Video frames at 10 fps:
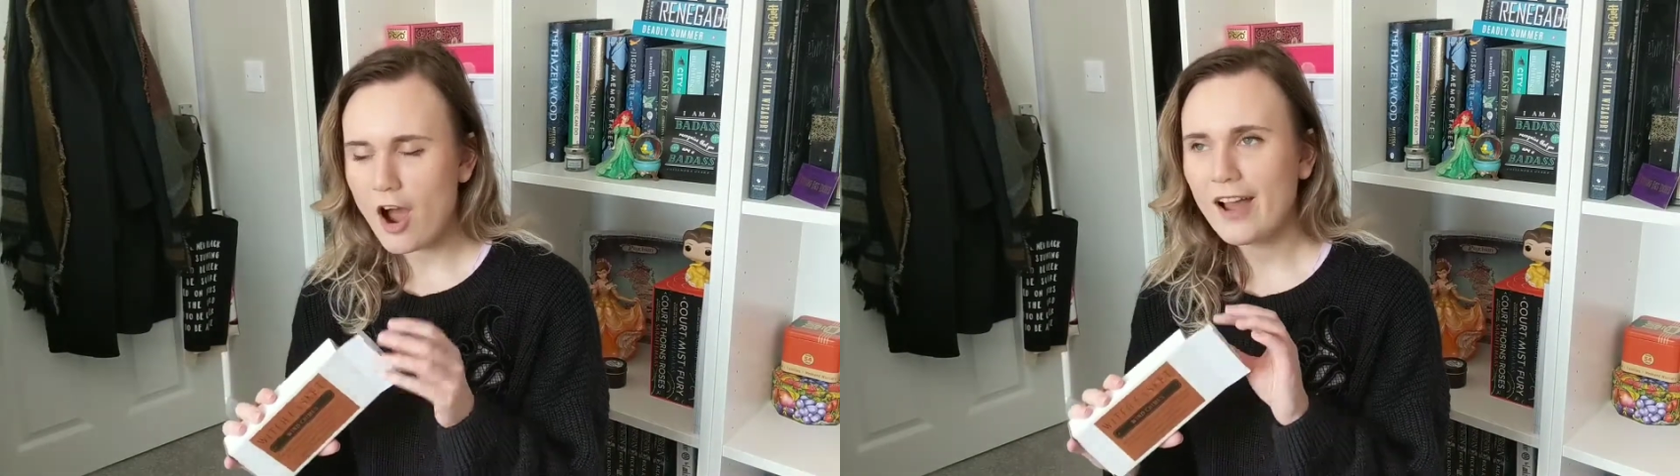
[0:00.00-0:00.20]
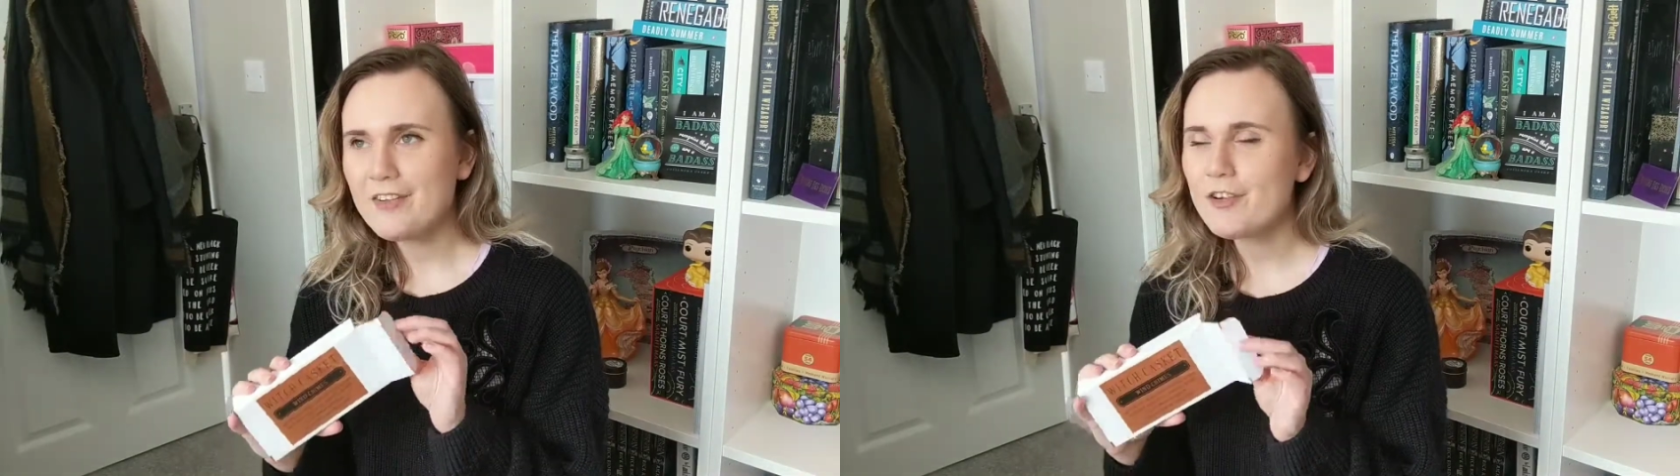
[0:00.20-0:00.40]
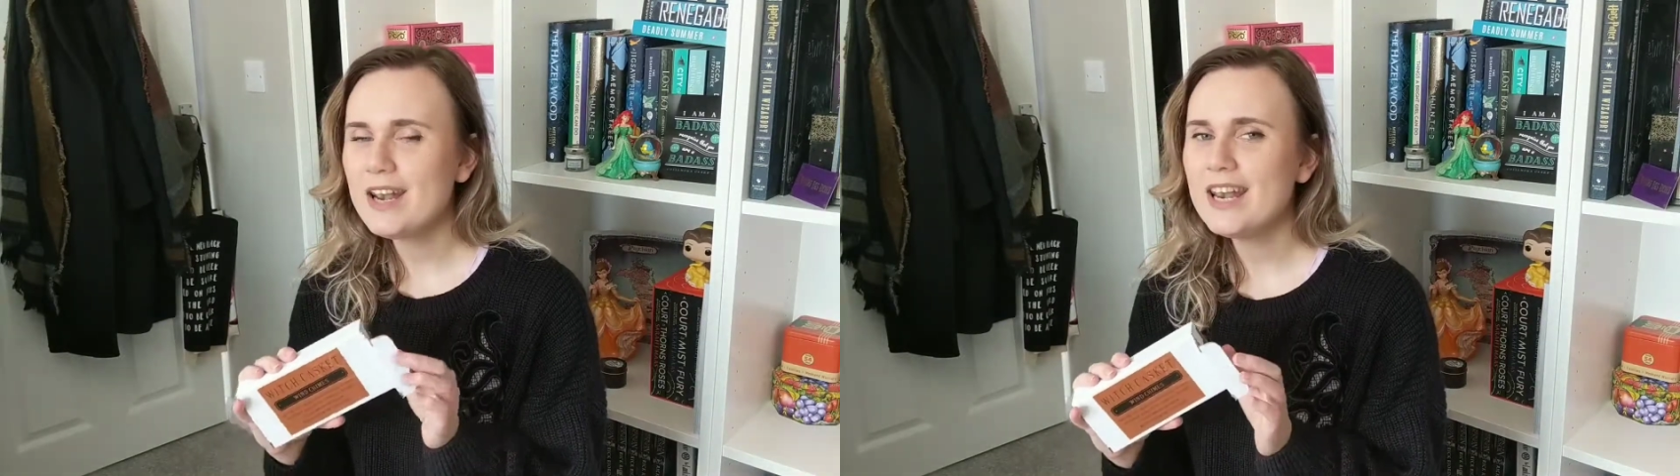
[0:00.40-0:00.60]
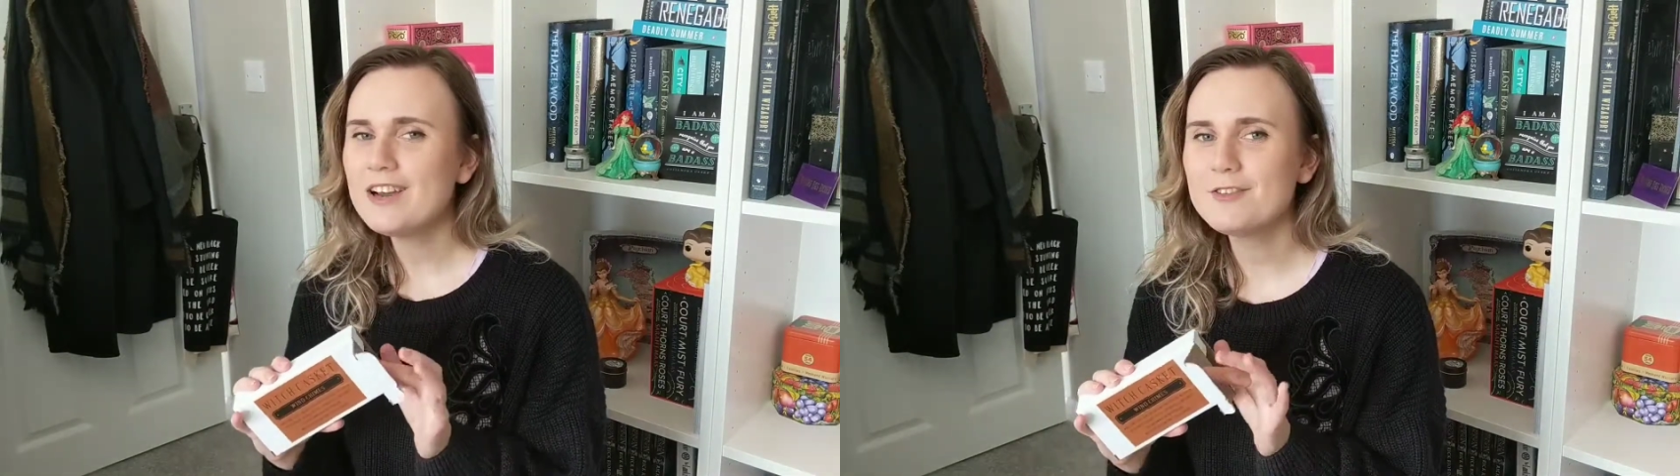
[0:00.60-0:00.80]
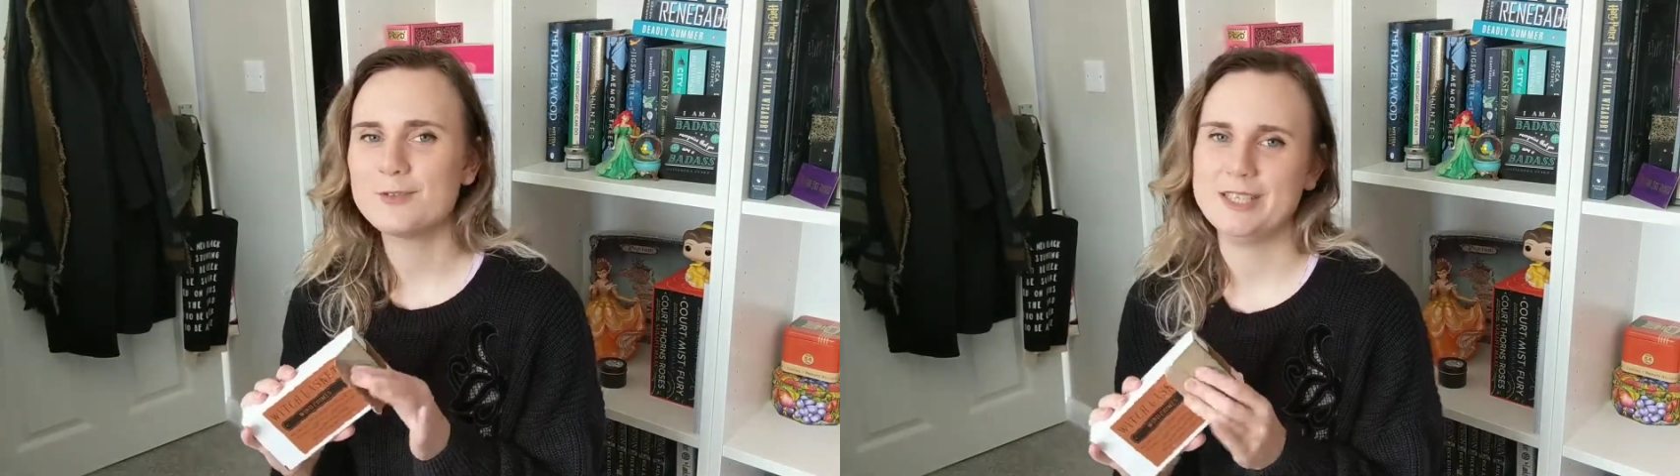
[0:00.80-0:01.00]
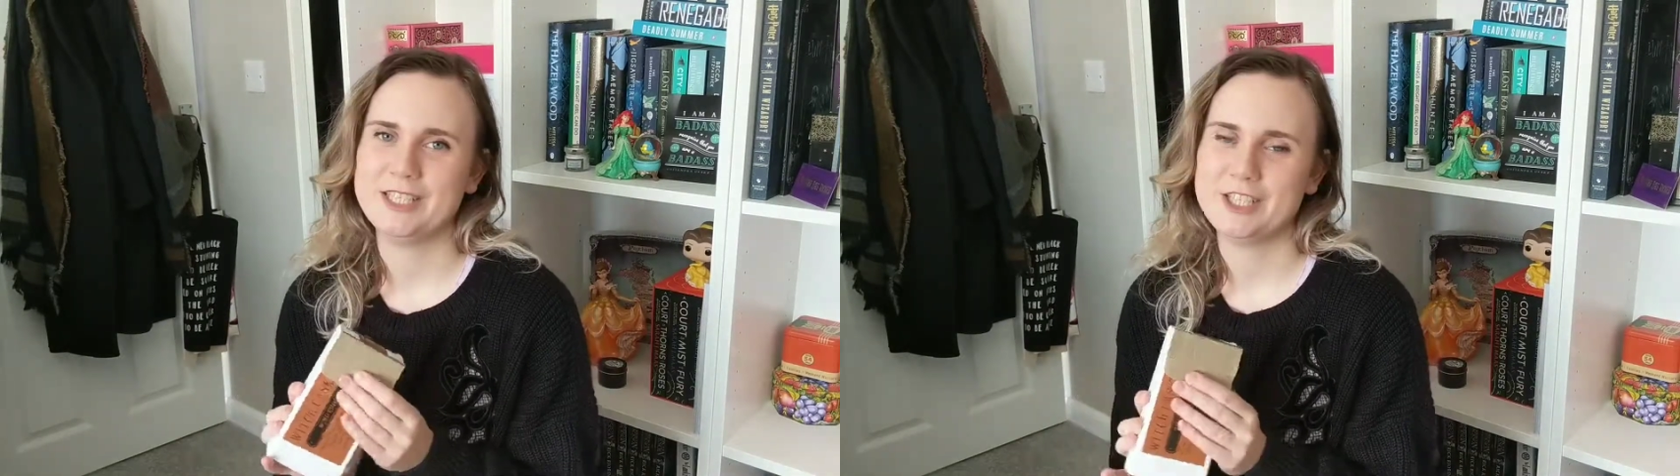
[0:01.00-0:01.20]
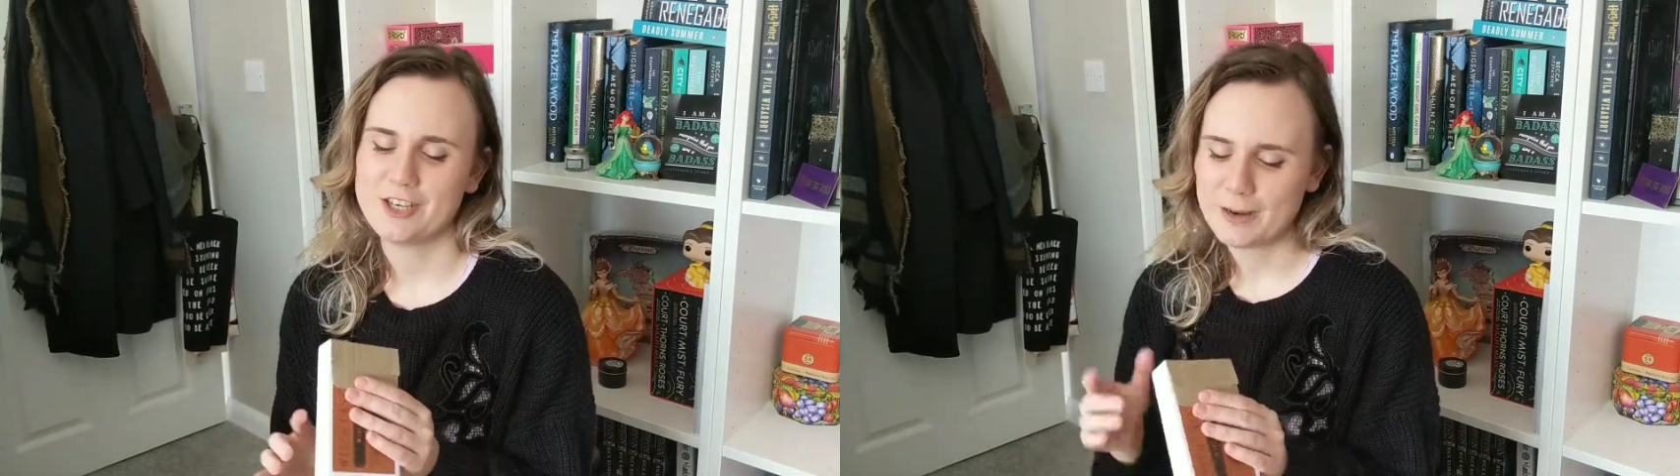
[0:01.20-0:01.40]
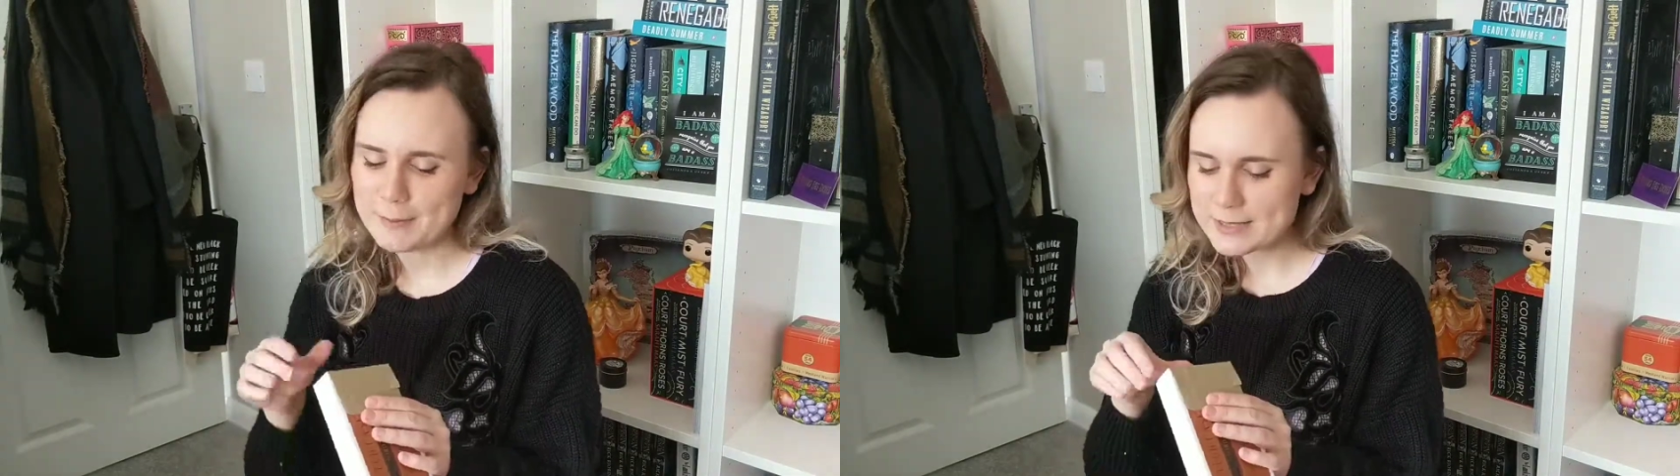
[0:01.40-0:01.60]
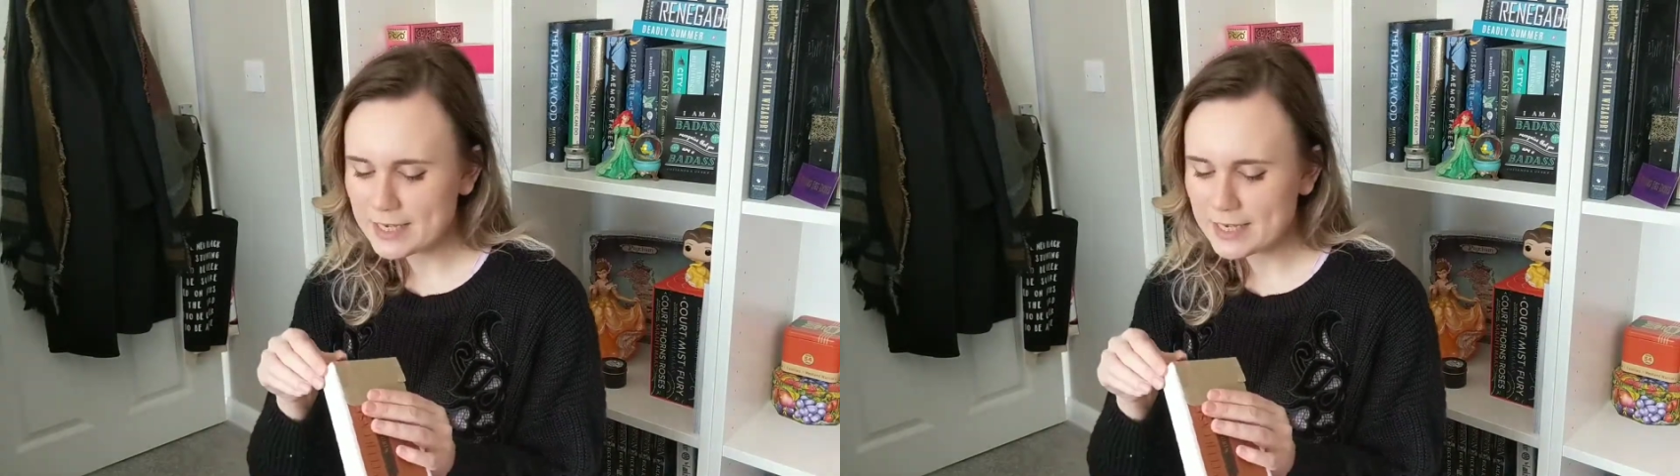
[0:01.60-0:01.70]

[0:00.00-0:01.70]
I love wind chimes.